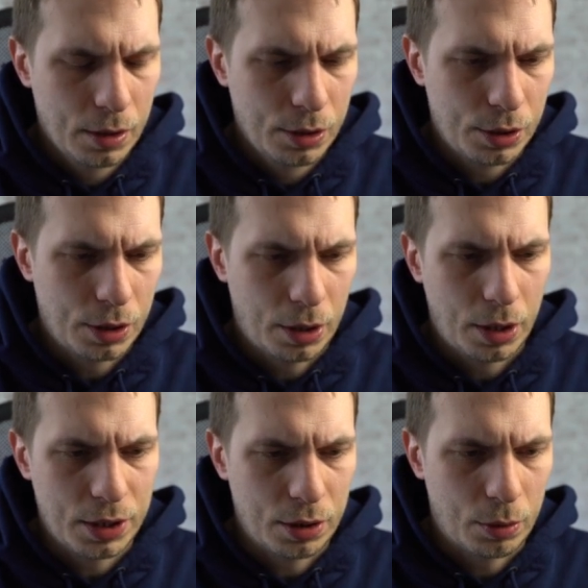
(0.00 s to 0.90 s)
So
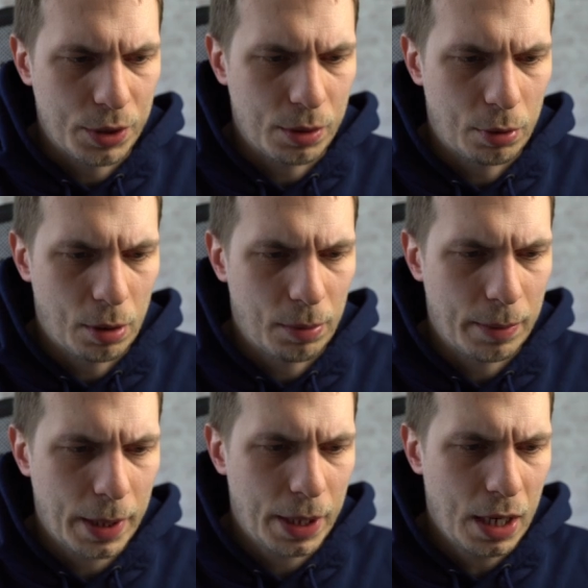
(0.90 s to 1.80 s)
that's always a problem
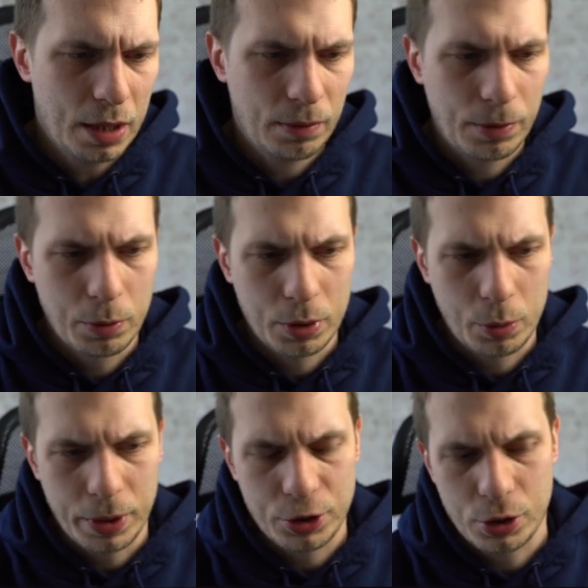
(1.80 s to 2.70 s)
at the end. If we want to
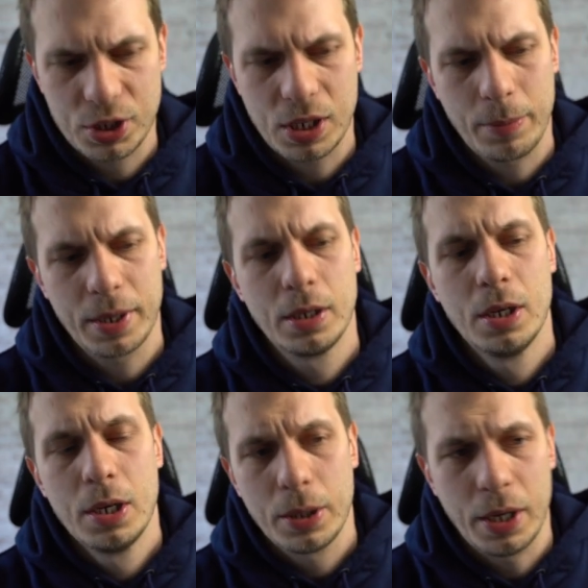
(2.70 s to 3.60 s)
quick show something,
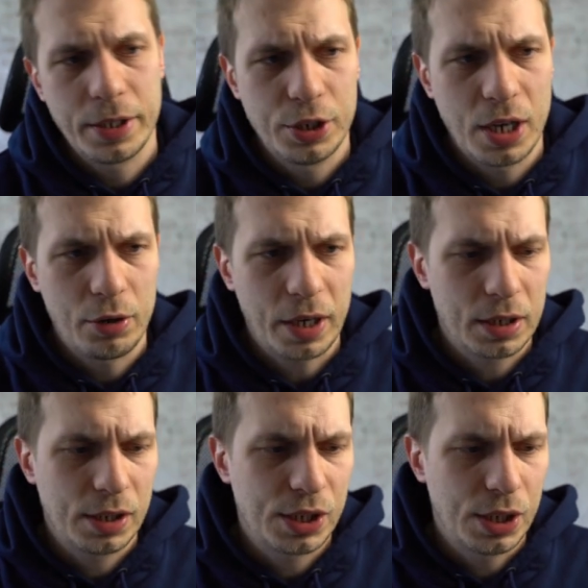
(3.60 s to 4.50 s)
then you
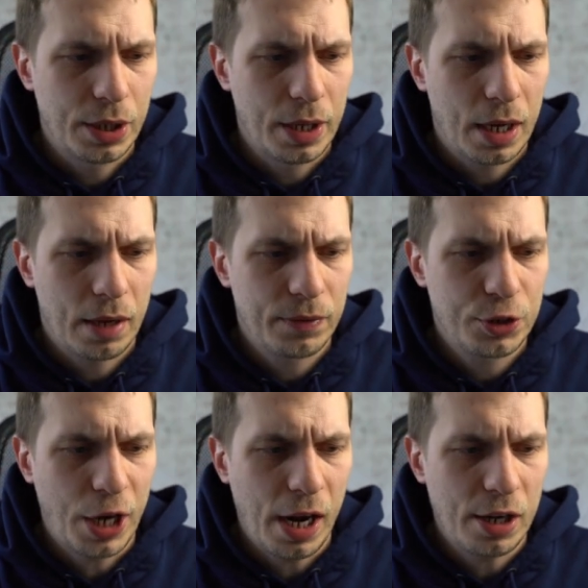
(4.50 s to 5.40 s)
directly see that I've
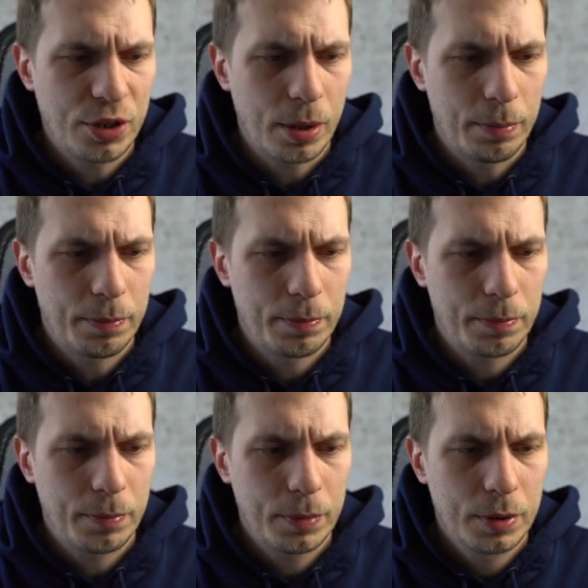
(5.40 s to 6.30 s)
changed the
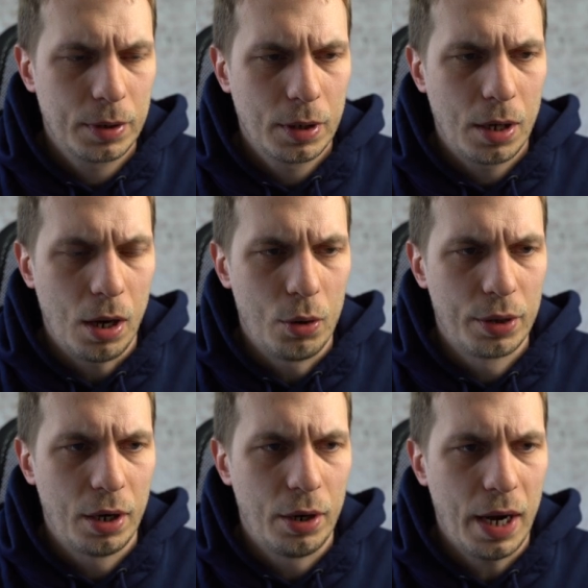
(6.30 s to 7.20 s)

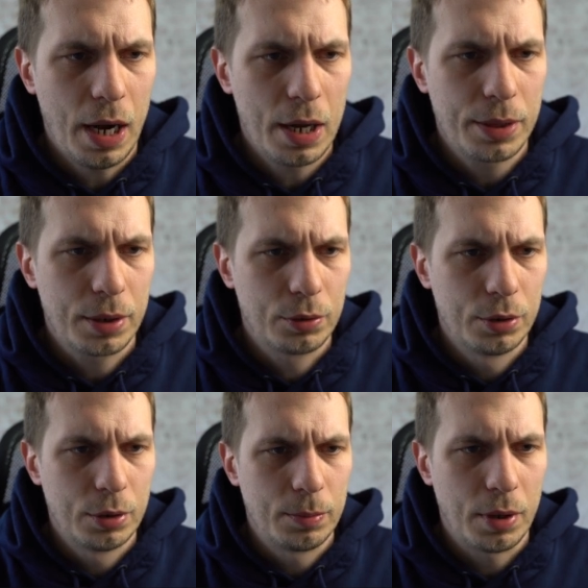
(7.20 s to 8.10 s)
owner and the
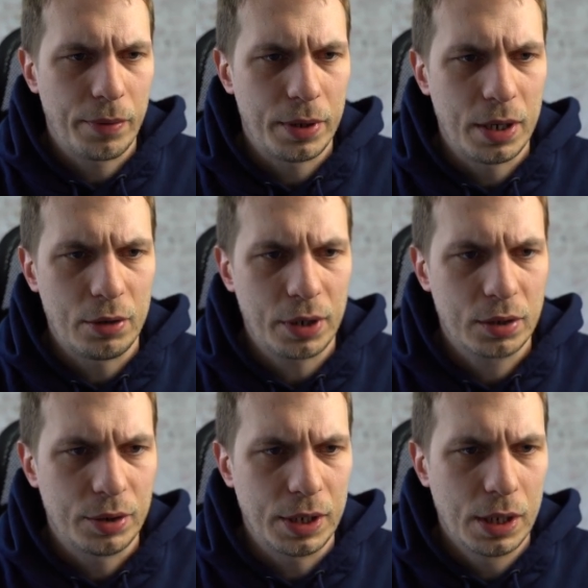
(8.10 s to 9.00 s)
group of the
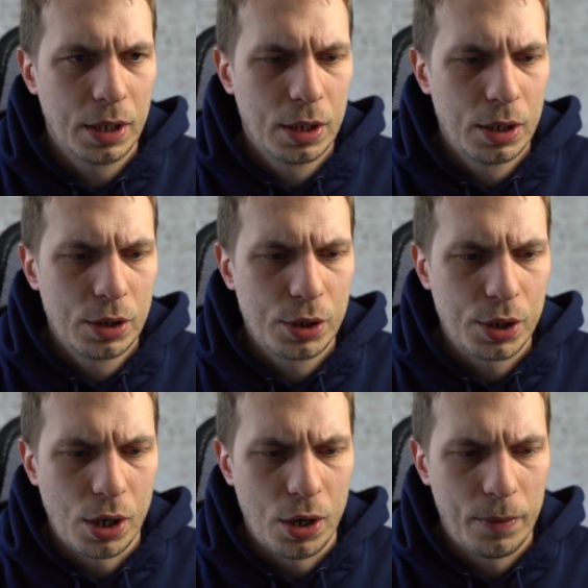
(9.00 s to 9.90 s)
directory.
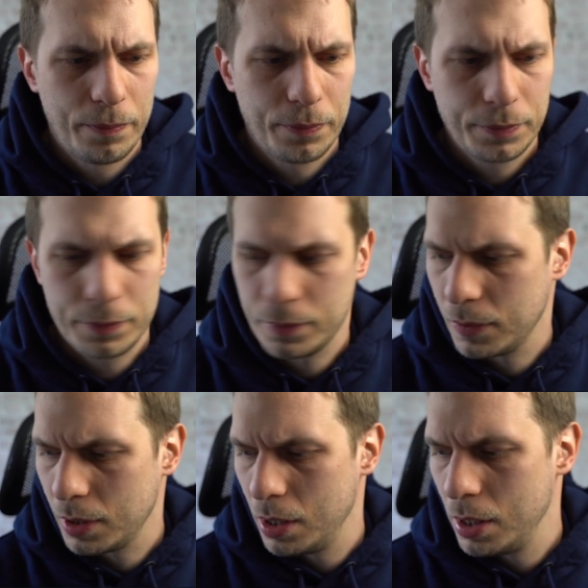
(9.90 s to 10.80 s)
So
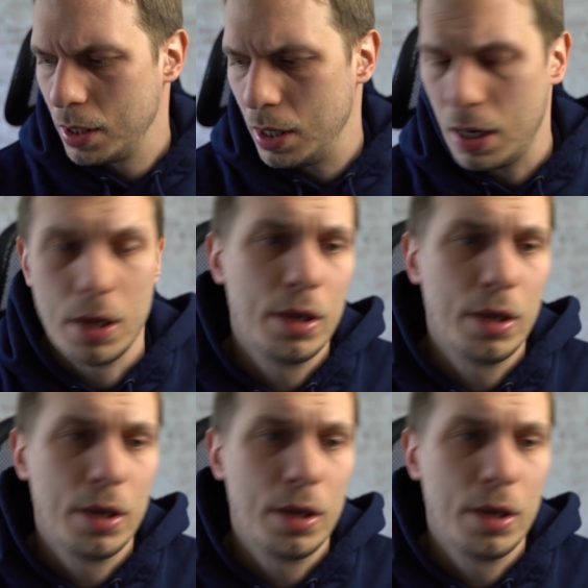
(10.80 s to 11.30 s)
yeah,